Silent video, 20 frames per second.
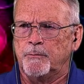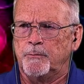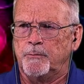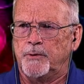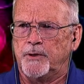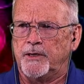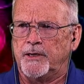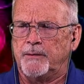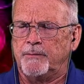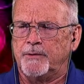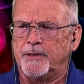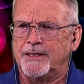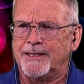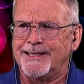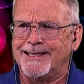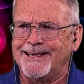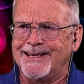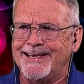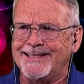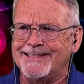but I'm
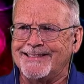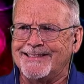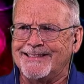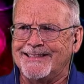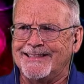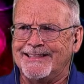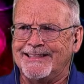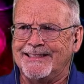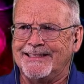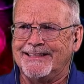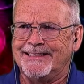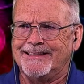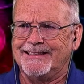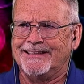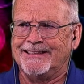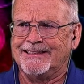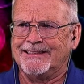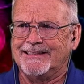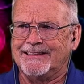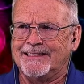
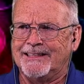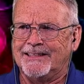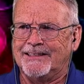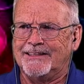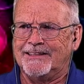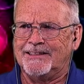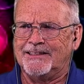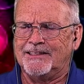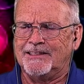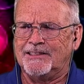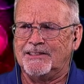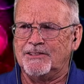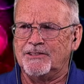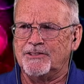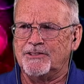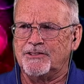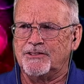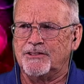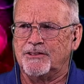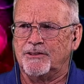guessing that there's
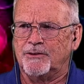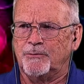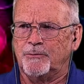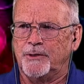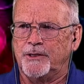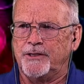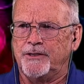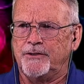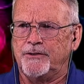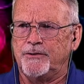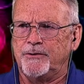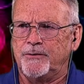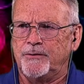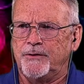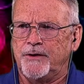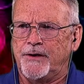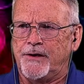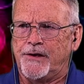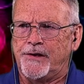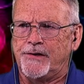still a way to do
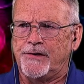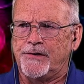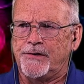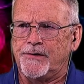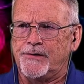that.